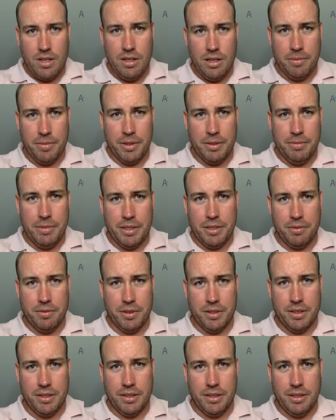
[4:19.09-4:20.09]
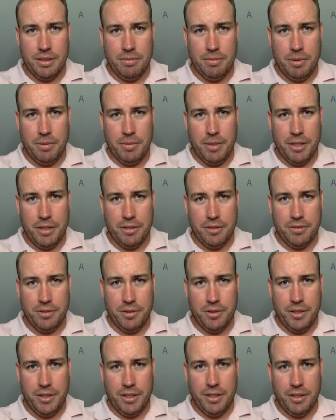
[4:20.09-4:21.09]
I'm going to mess with my
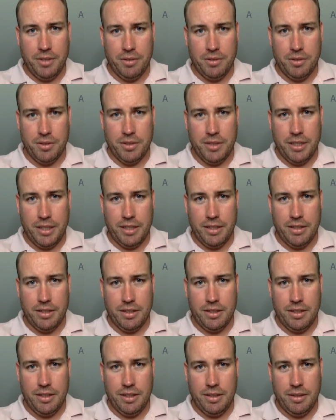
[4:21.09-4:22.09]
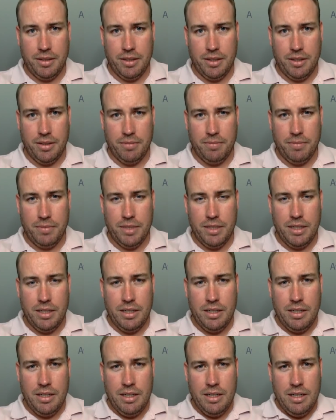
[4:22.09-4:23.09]
microphone here real sec and
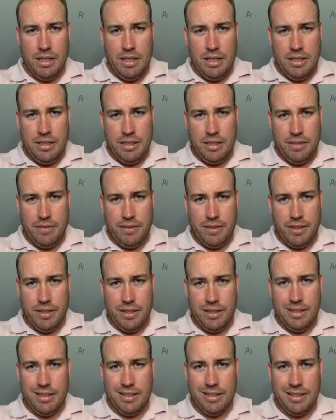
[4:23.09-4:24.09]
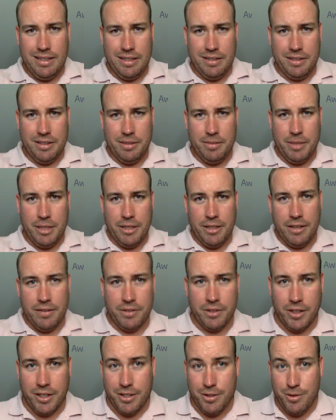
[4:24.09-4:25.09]
see if it's better
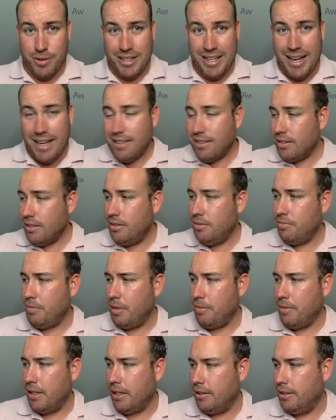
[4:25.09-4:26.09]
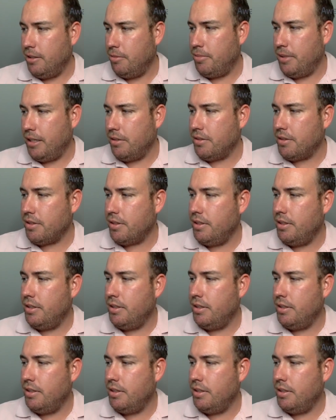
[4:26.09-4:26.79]
after I do that. Maybe that'll help out.